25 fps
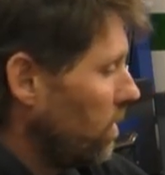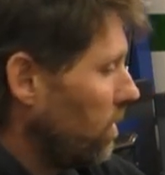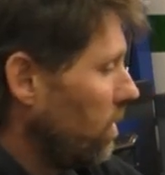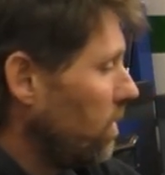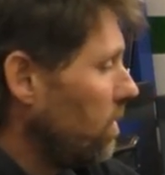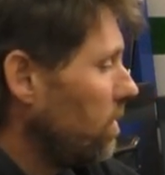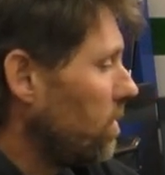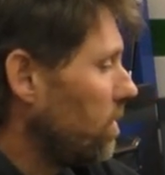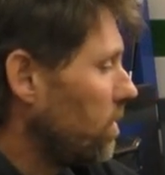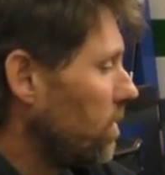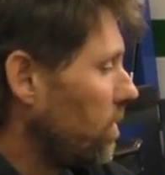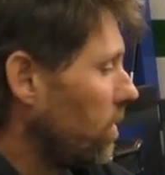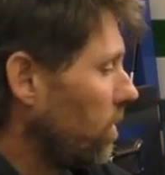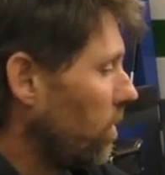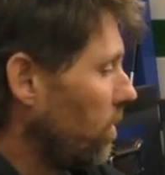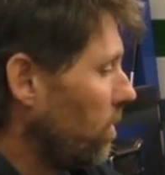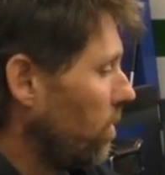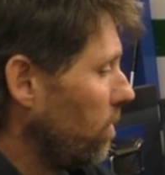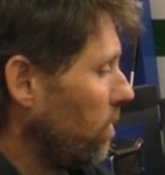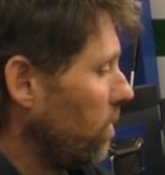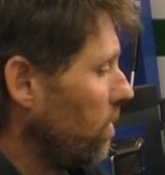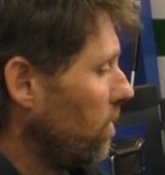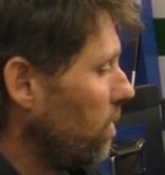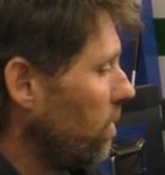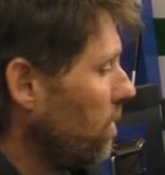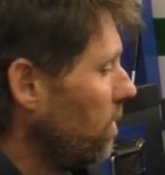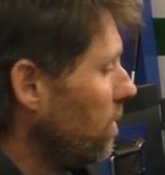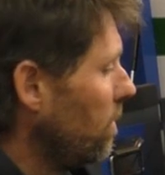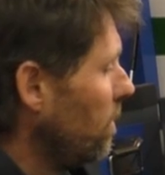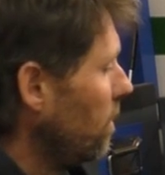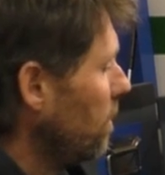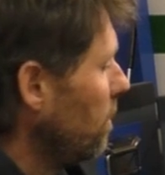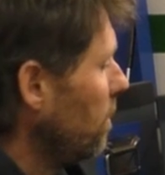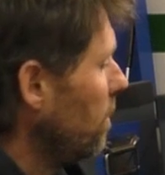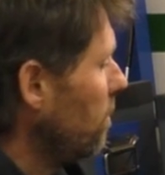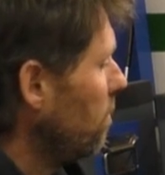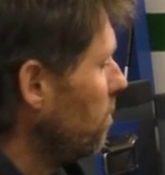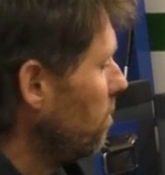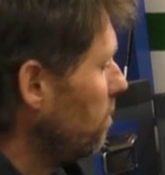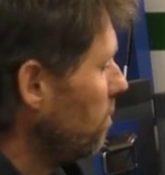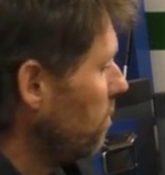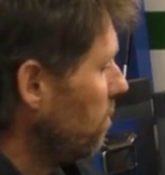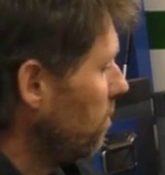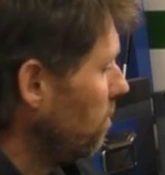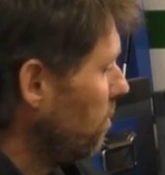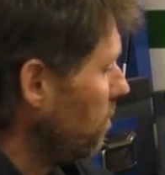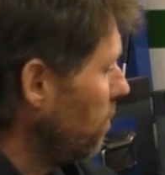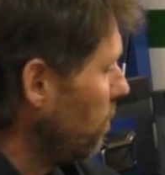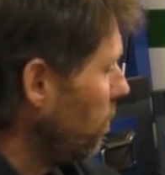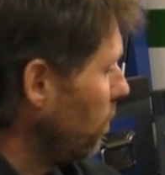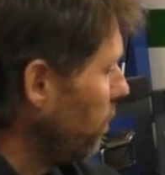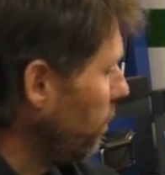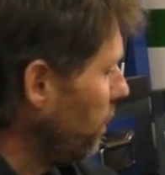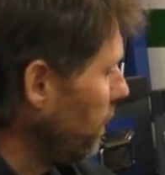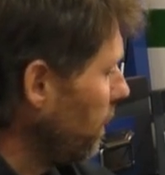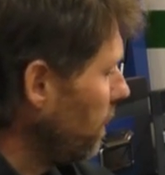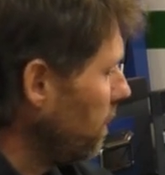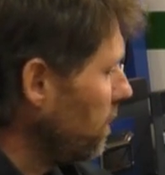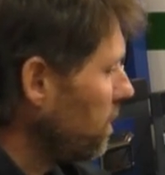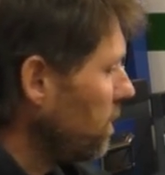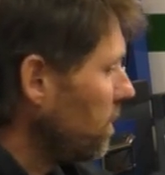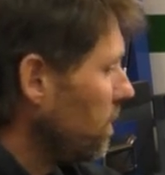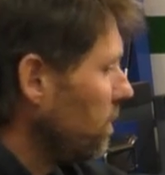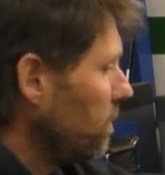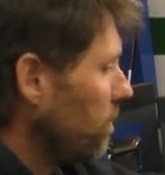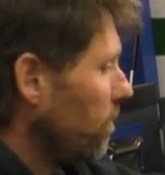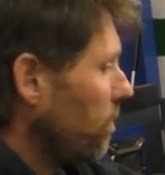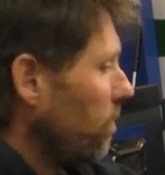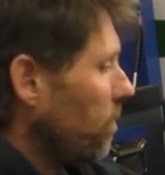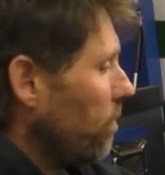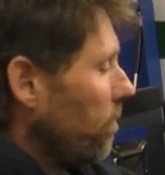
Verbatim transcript: It is, so more fittings,